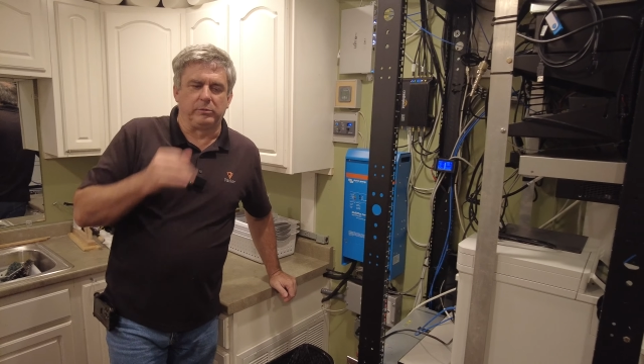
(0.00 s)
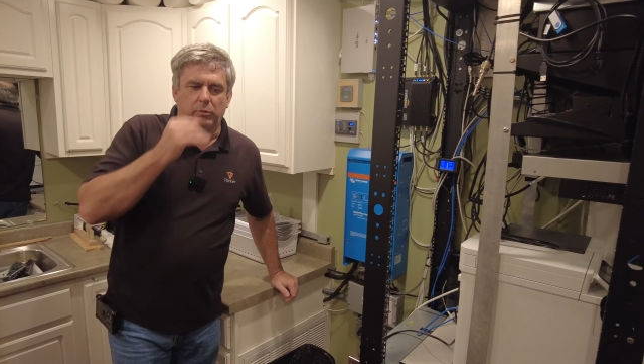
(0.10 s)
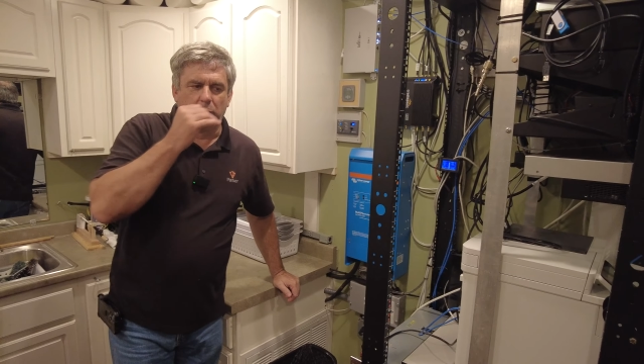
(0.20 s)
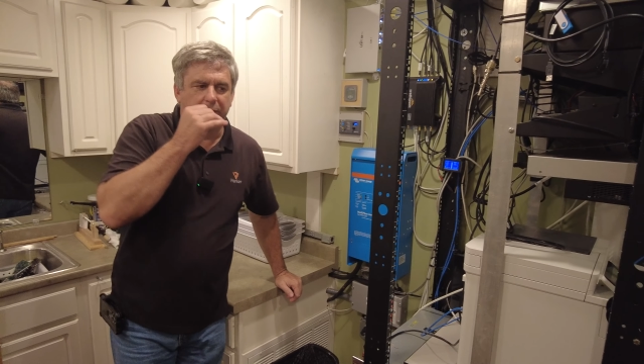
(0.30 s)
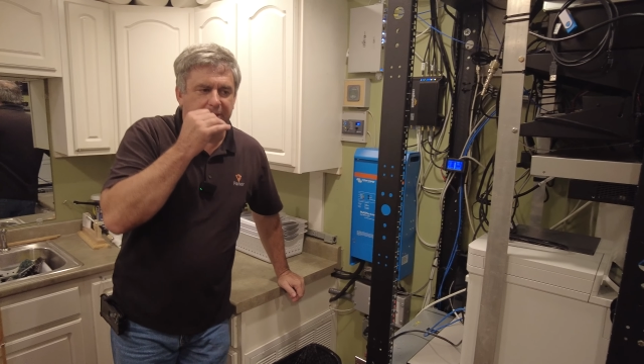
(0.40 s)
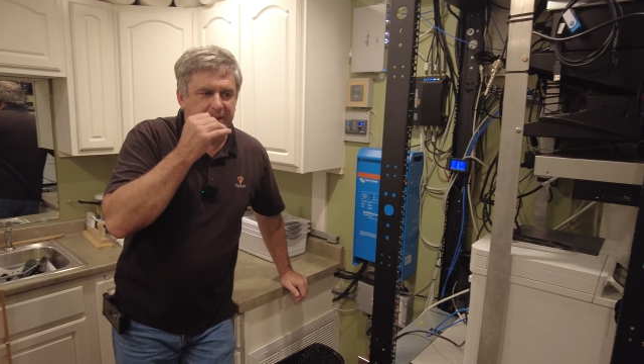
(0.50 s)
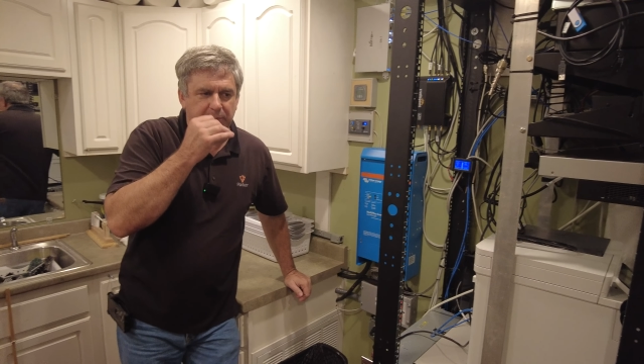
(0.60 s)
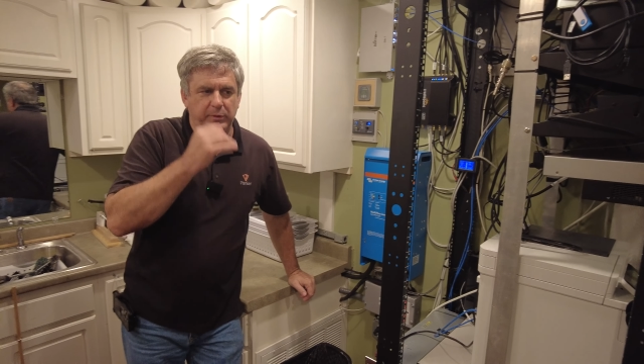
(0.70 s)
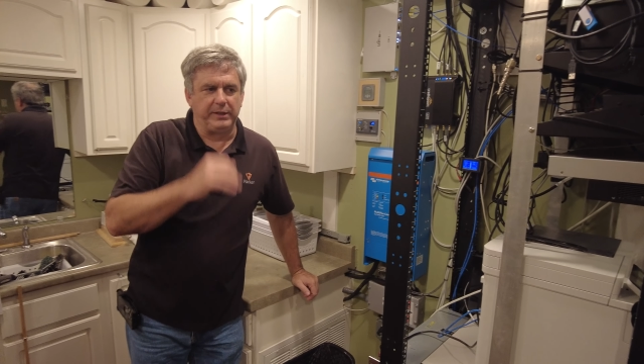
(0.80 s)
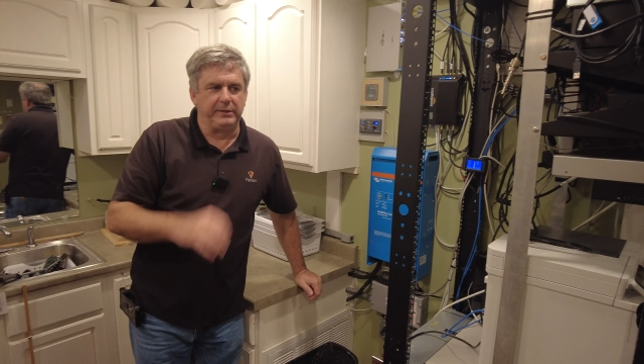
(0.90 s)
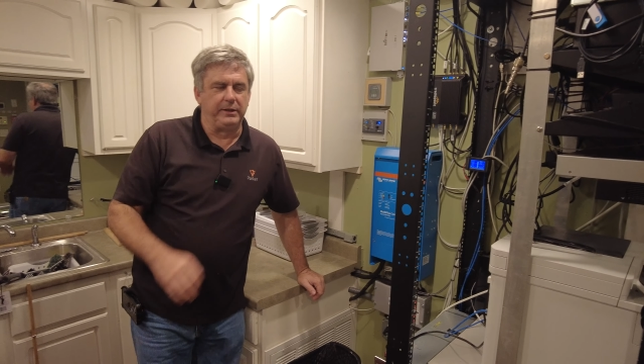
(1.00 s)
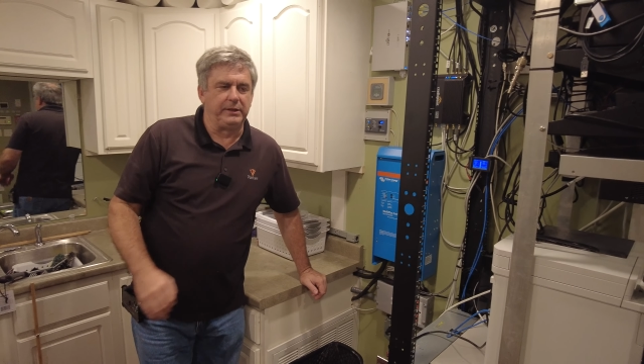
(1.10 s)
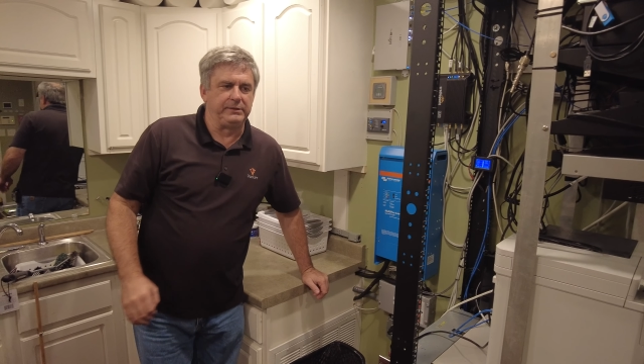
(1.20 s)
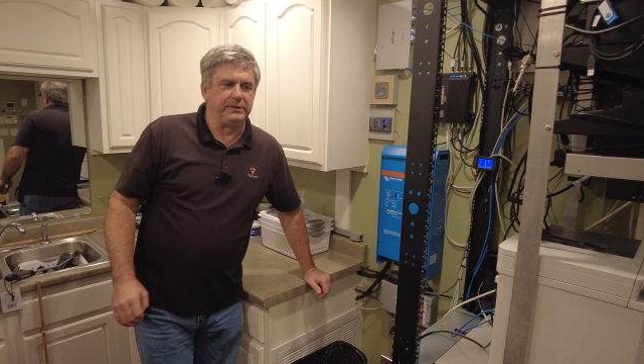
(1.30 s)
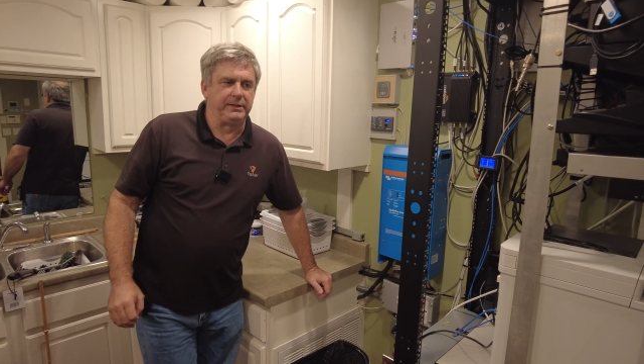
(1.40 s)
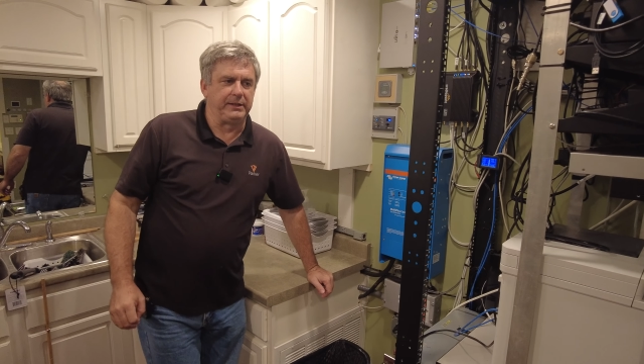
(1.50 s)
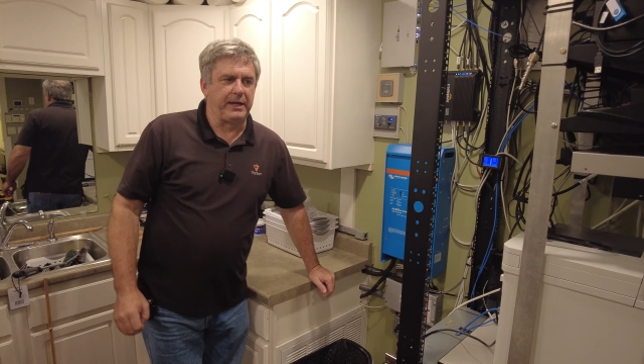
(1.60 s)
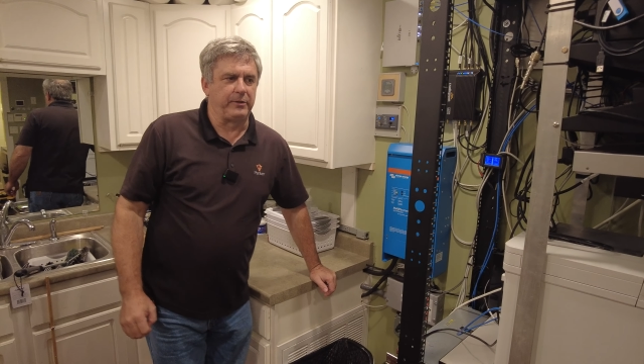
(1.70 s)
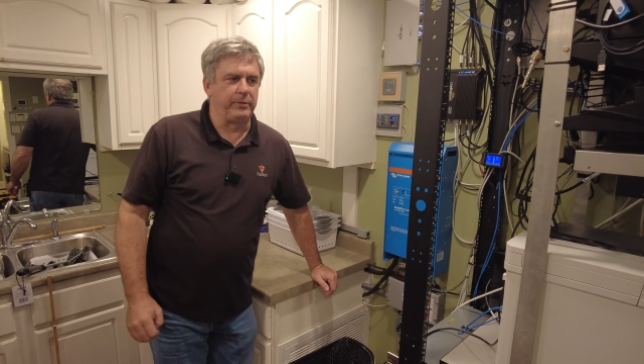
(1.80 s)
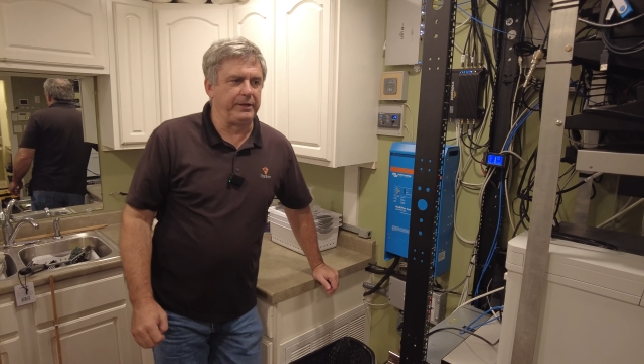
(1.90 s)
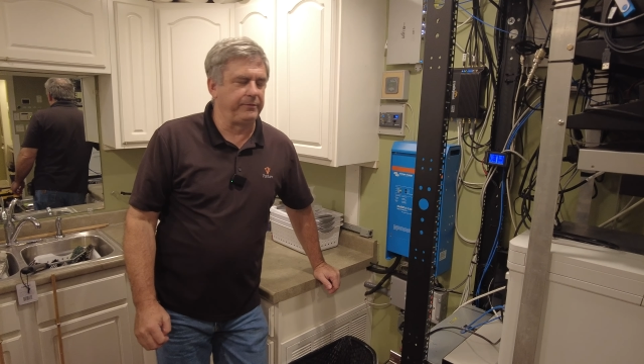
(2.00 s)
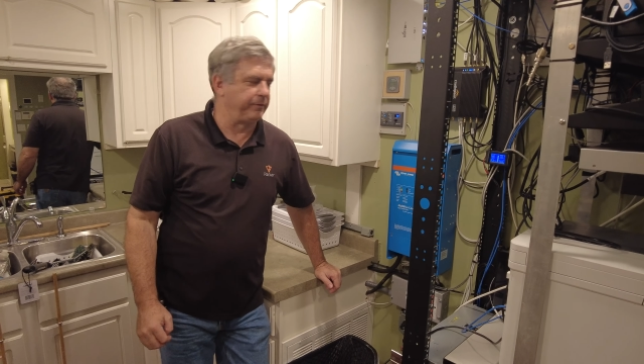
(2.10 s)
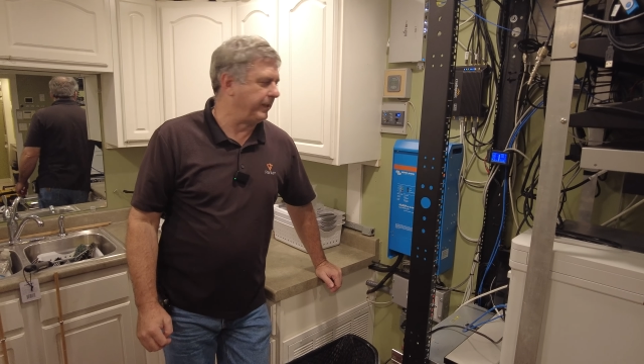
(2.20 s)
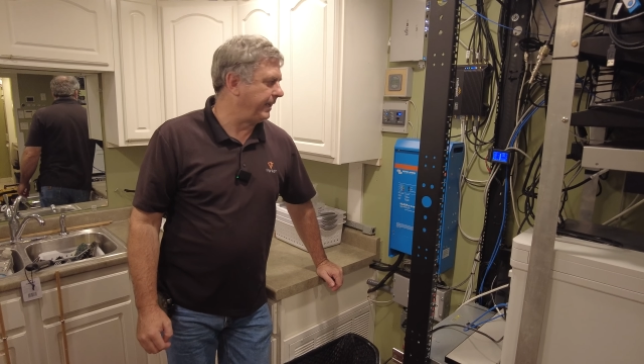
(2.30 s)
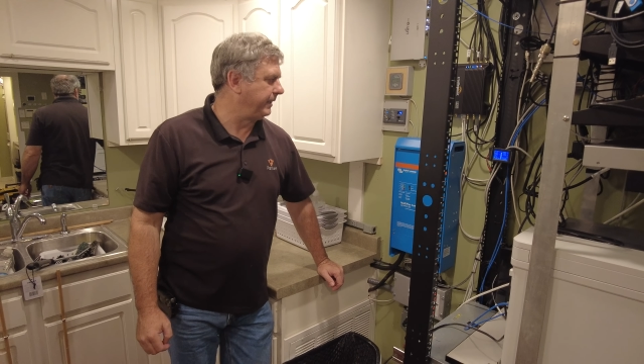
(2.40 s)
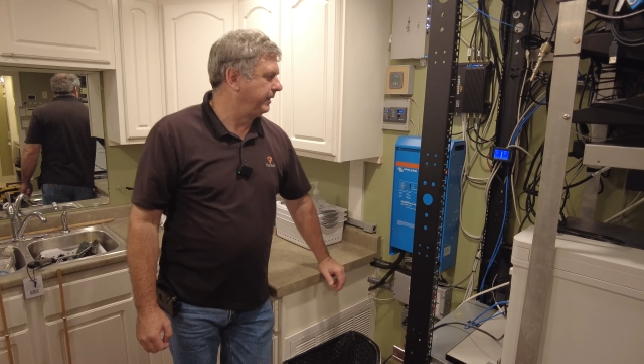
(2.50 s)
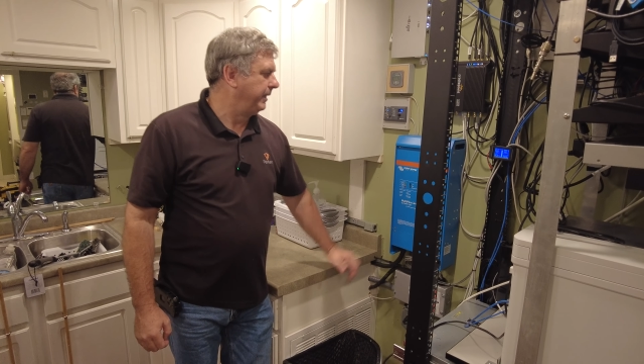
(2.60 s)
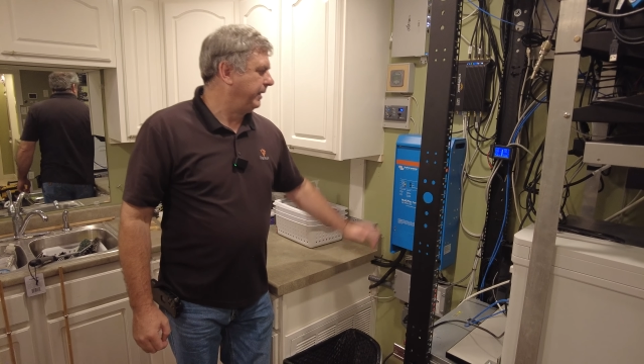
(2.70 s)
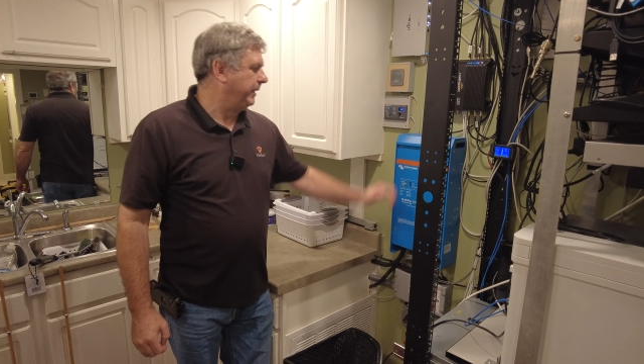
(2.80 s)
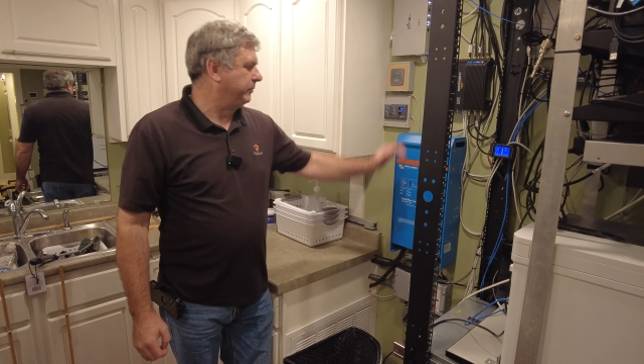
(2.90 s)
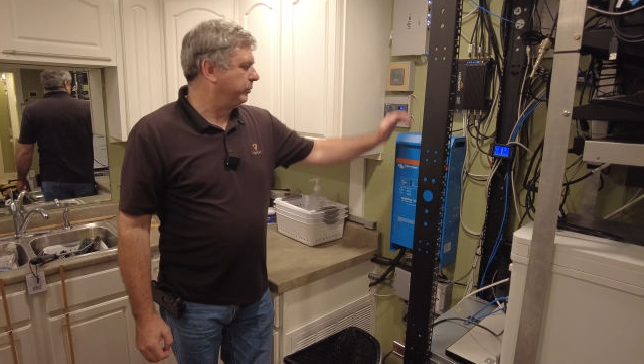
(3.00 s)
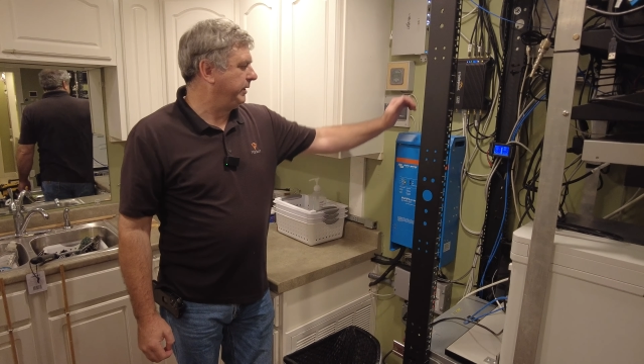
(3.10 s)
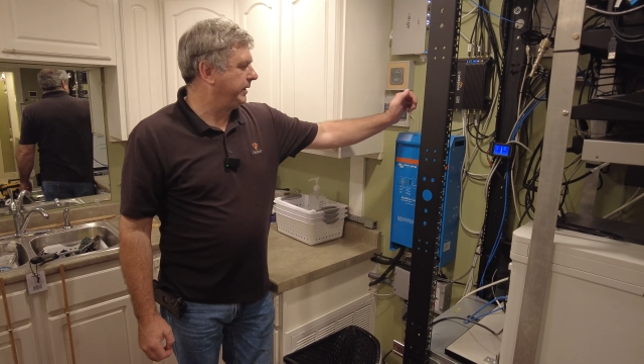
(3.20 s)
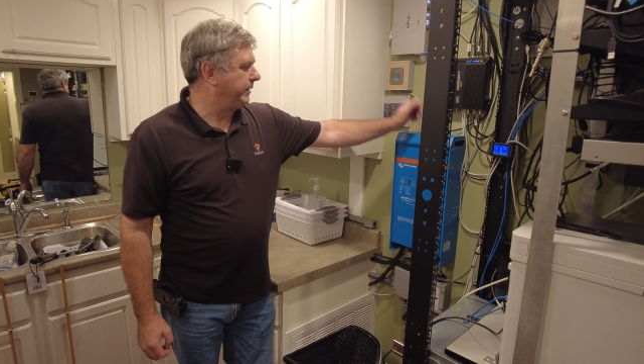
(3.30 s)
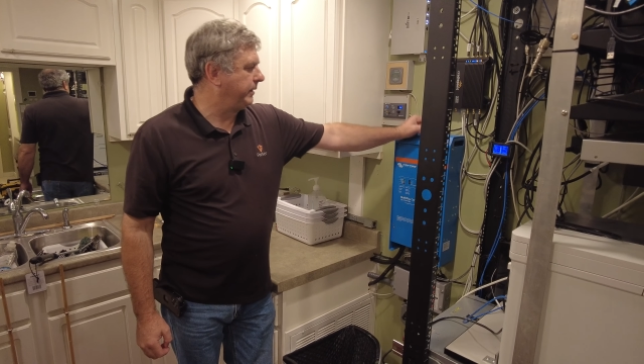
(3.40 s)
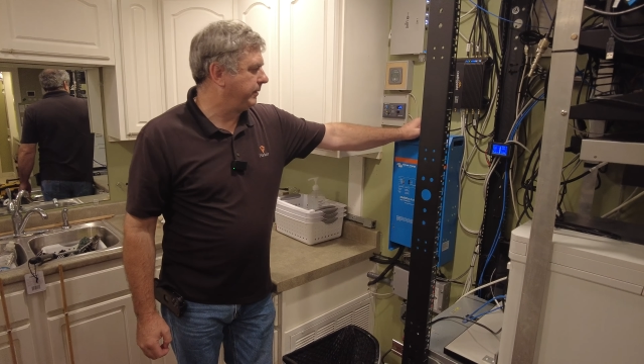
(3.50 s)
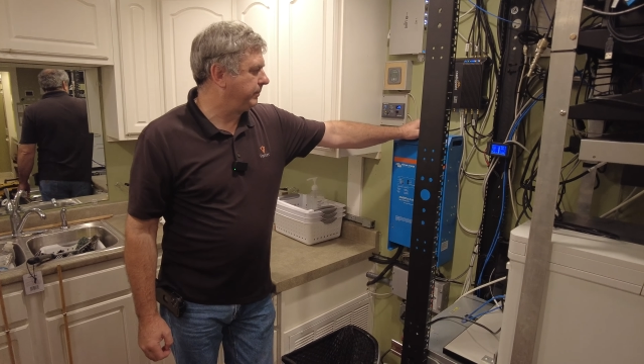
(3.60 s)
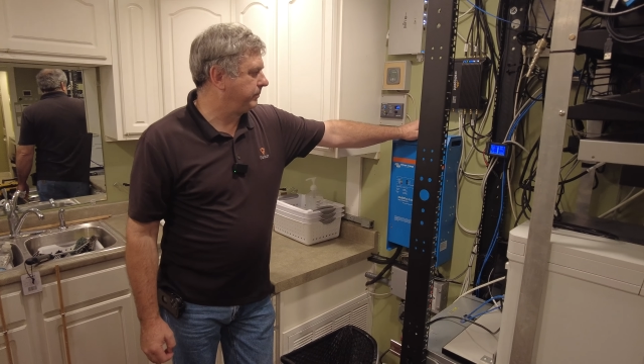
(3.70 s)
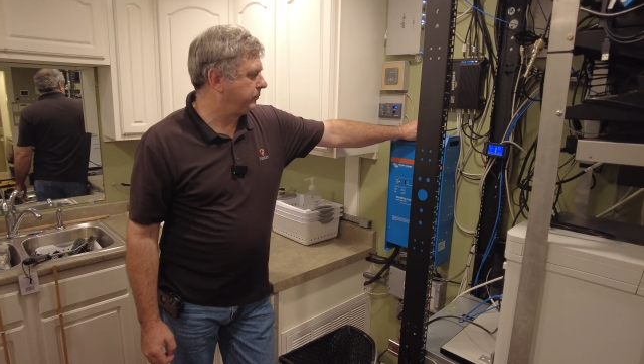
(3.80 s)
Well, one thing we had done to get kind of ready for that is we had uh,